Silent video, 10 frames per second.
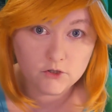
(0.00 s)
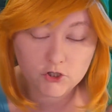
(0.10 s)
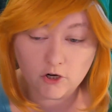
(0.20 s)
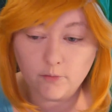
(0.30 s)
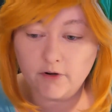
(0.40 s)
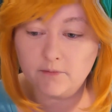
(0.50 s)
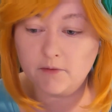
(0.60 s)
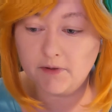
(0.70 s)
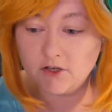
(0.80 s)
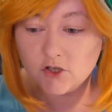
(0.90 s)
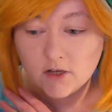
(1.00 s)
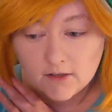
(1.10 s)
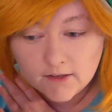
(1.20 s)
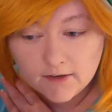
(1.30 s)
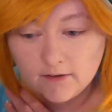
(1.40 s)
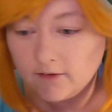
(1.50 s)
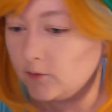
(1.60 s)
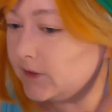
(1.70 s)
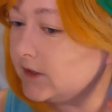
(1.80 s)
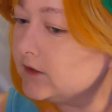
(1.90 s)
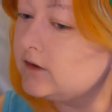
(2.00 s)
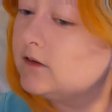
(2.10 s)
sharpen up my jawline a little bit.